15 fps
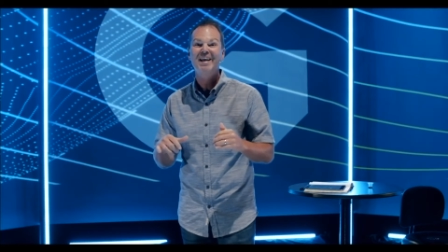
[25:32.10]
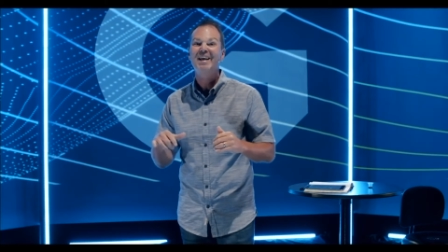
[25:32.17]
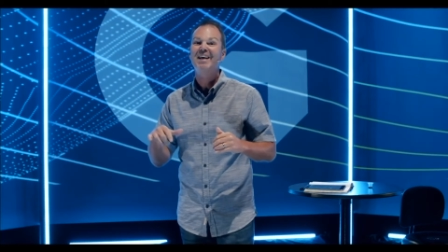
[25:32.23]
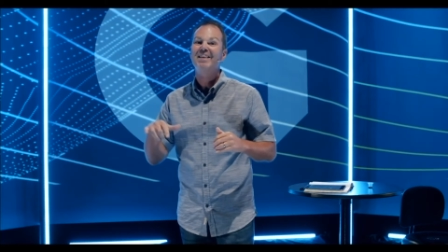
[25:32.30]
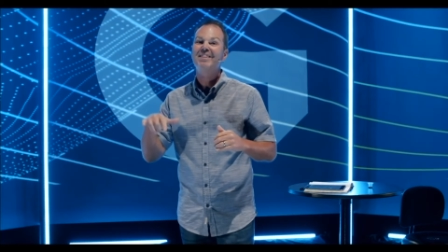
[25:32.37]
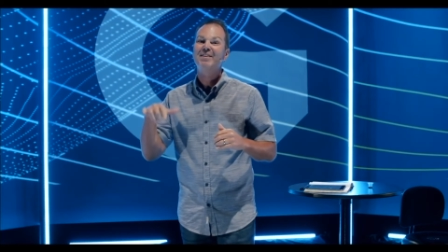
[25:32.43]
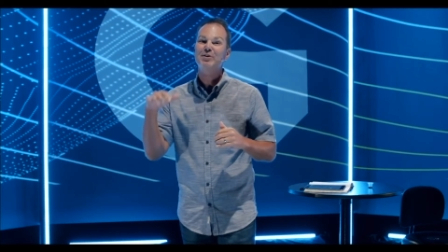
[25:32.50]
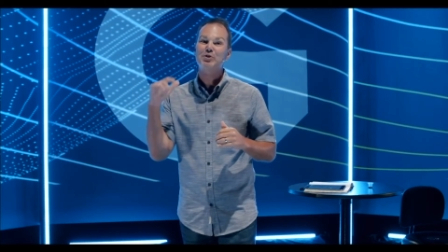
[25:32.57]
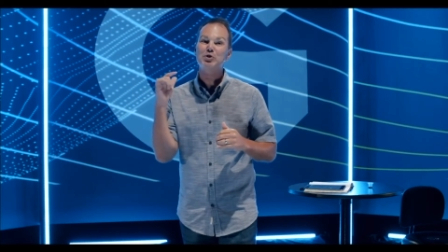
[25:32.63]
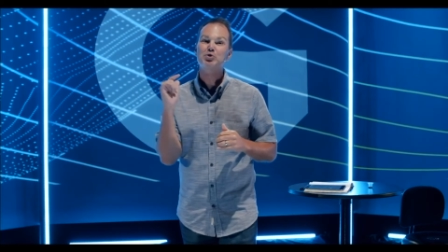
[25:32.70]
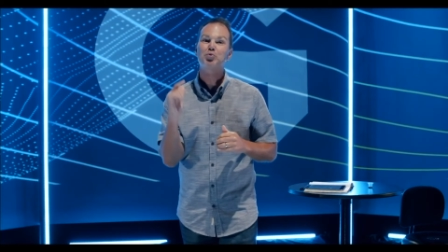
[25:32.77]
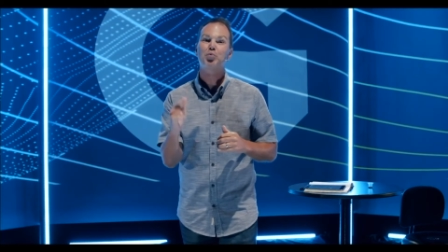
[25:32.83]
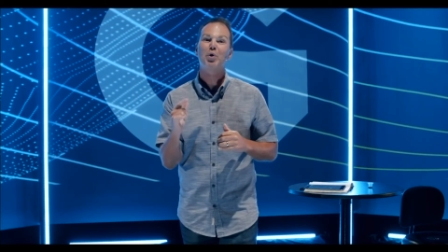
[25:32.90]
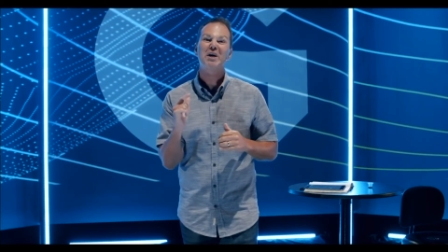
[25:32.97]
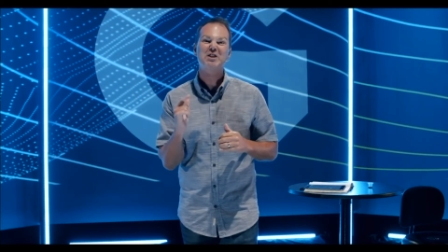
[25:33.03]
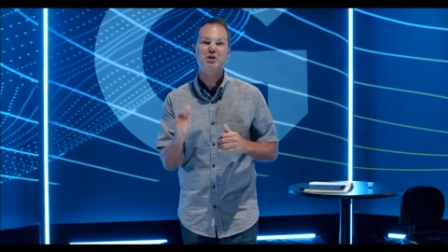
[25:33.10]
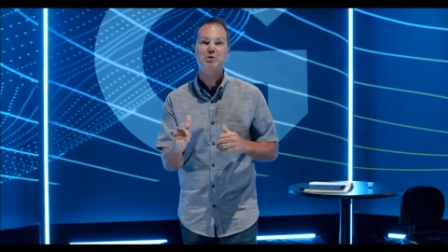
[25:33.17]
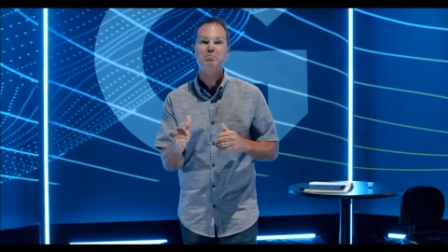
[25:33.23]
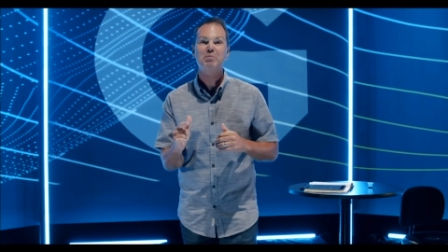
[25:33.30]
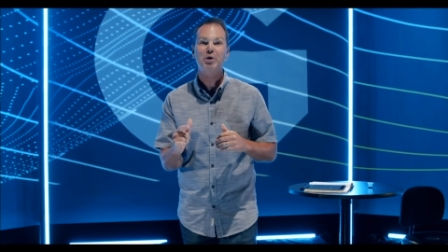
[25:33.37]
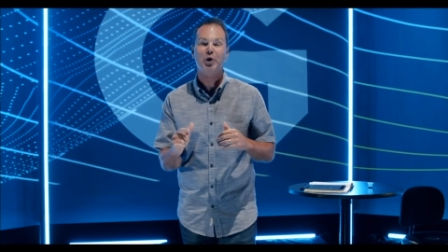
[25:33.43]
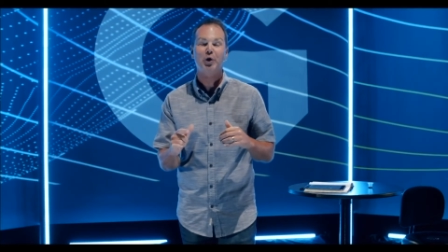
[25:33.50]
this is Reggie
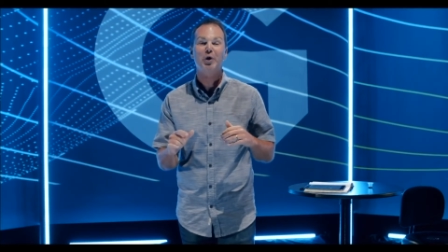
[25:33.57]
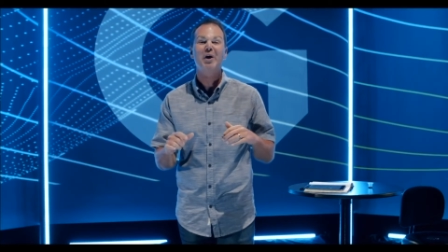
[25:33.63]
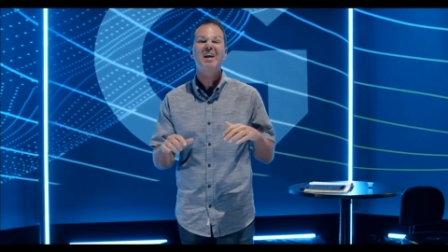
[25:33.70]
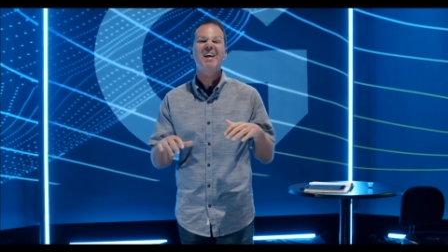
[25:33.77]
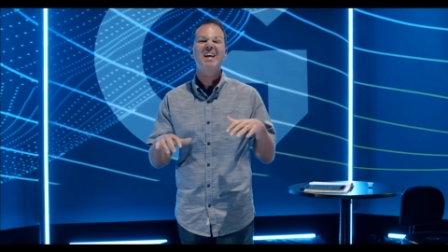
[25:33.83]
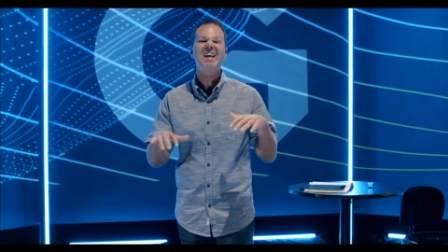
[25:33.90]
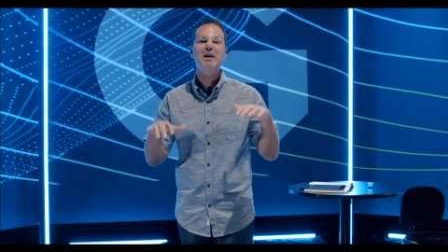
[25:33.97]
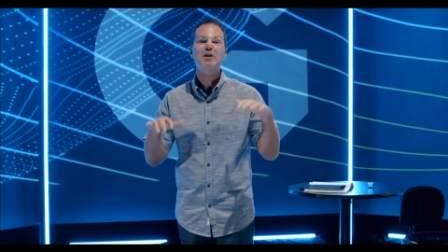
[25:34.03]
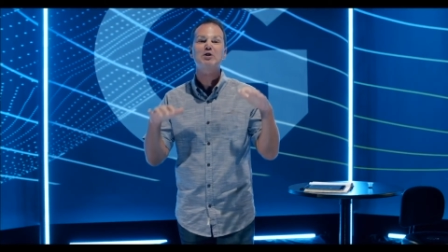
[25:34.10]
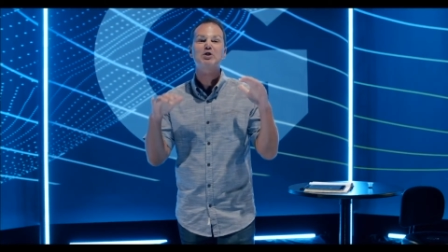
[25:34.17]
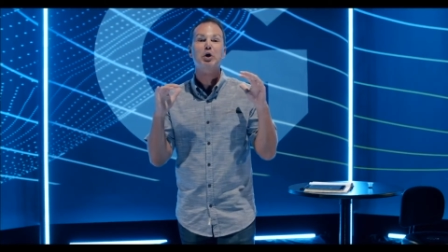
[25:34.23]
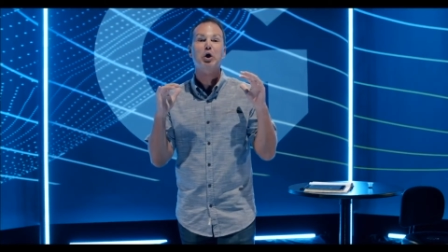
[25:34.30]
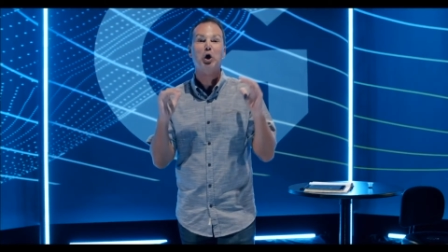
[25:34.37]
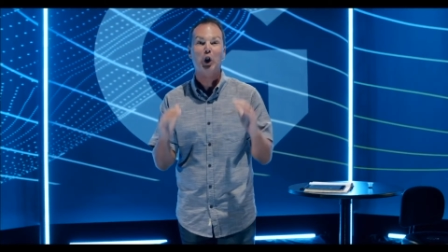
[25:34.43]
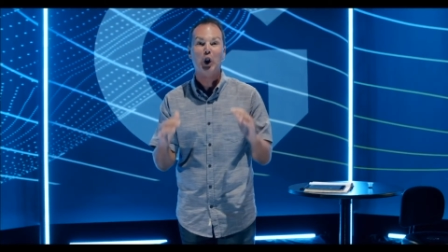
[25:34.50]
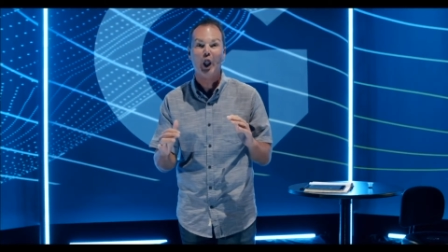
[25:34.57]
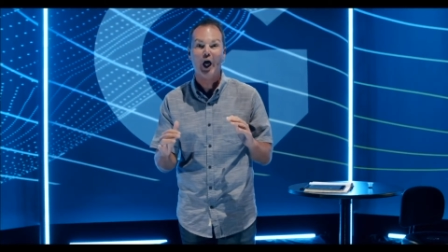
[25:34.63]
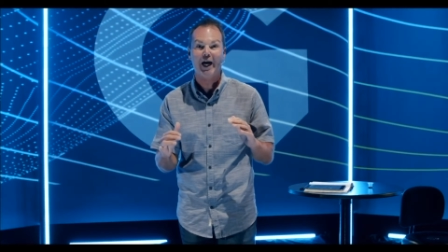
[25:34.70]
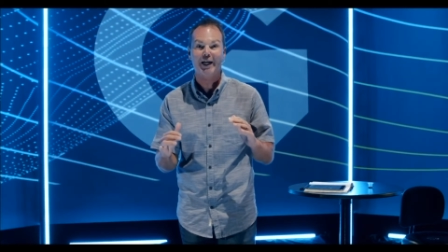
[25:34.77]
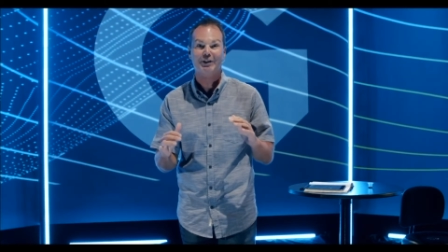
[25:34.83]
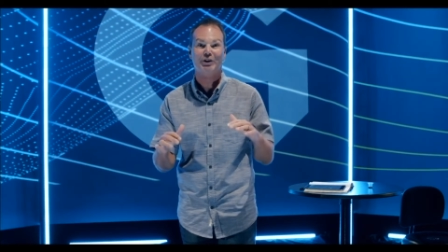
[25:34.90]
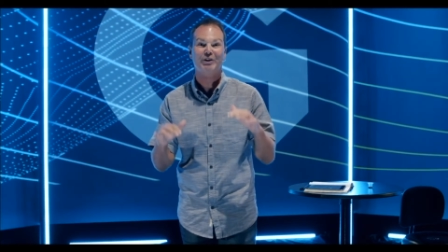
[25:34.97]
Miller. He is
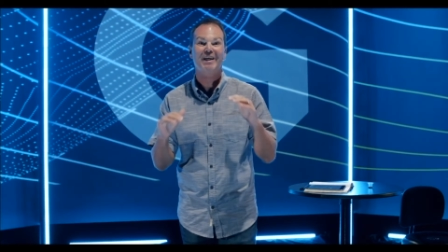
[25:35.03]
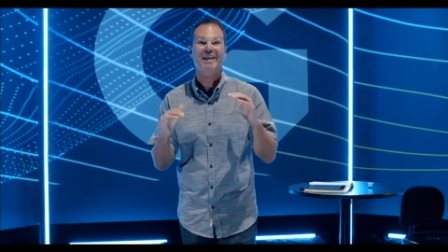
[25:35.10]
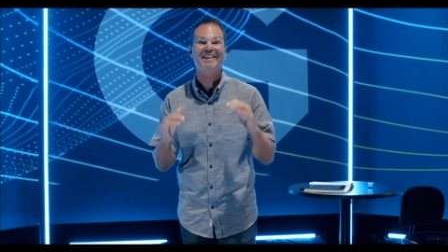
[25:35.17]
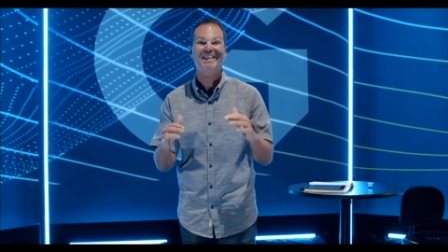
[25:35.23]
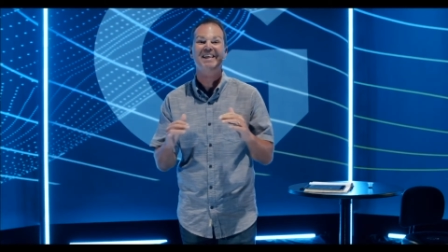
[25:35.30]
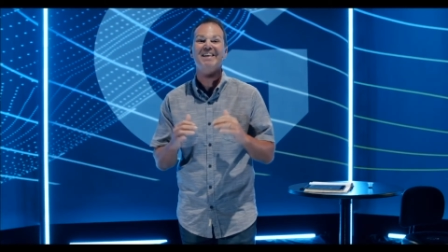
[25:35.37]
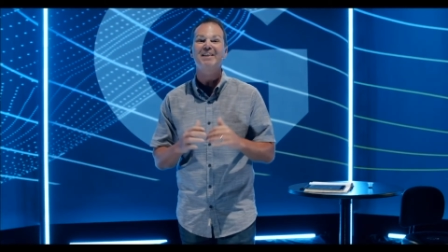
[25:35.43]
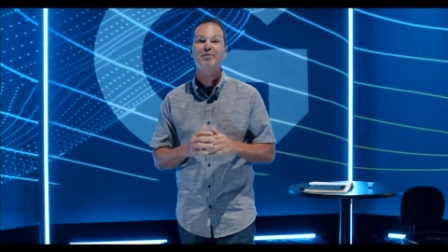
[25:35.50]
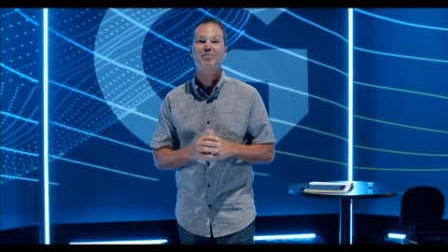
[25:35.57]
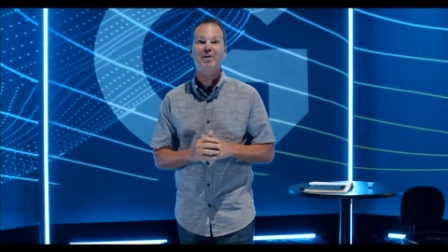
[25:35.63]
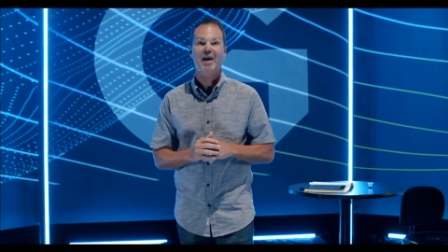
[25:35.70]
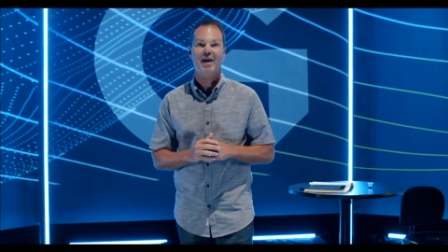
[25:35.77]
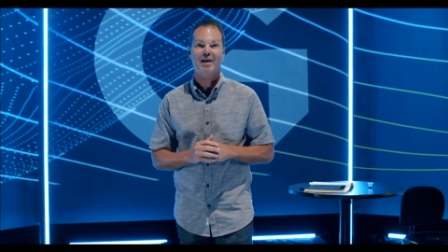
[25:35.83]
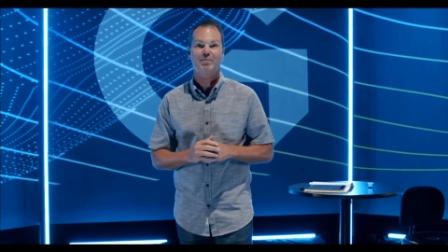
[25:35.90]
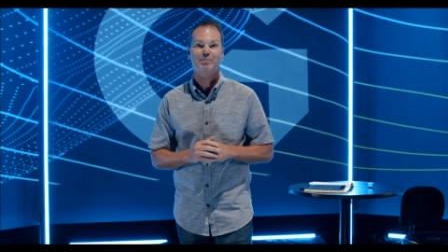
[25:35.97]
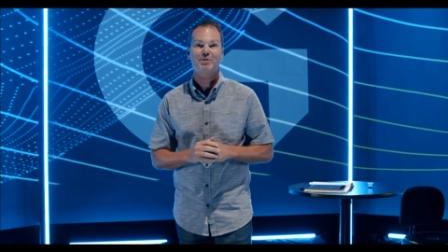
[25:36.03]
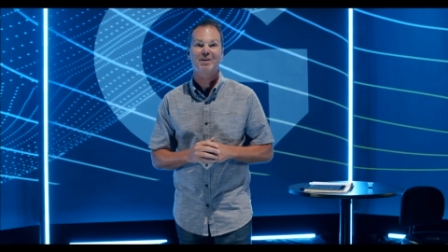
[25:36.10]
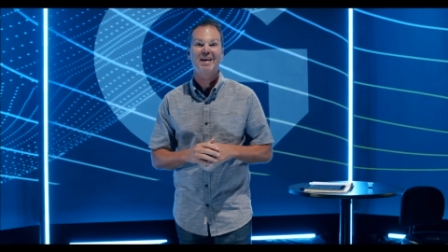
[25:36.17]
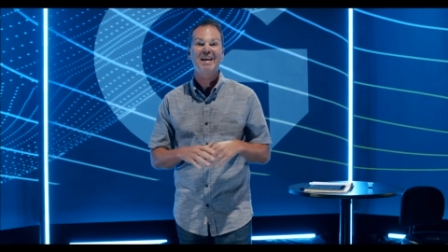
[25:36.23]
clutch at the end of games.